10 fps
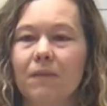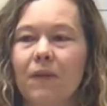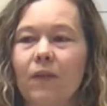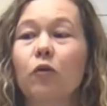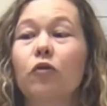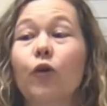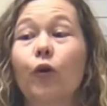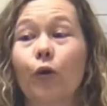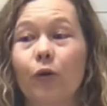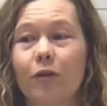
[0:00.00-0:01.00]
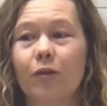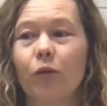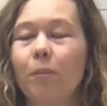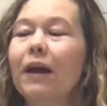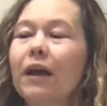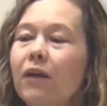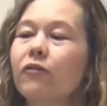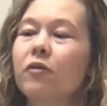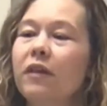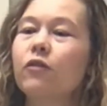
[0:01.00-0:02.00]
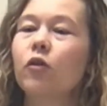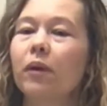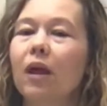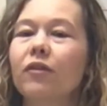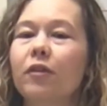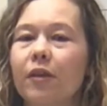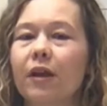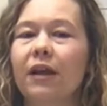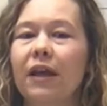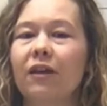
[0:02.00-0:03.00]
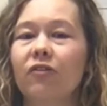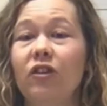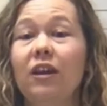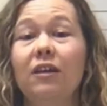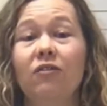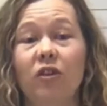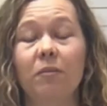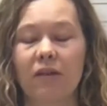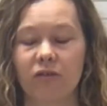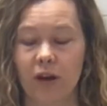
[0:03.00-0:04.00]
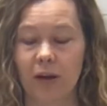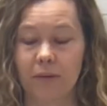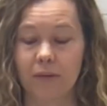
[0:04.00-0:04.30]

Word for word: There's the curse. Rebecca never sees her beloved son again. She she messed up.